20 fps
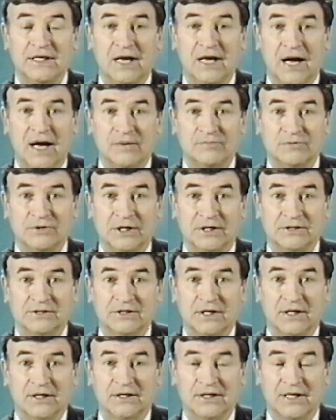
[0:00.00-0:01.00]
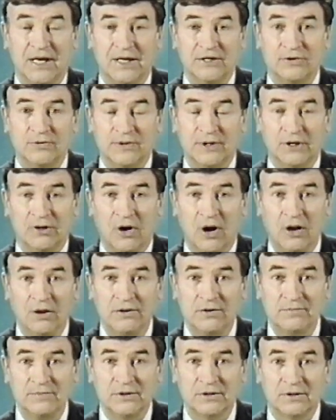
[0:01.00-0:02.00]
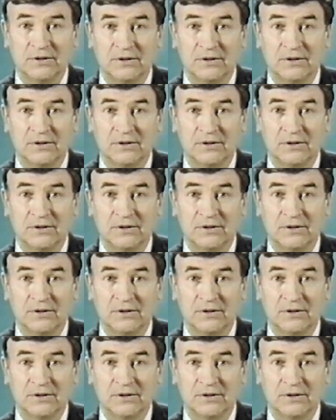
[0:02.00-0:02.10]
objects. Can you recall them?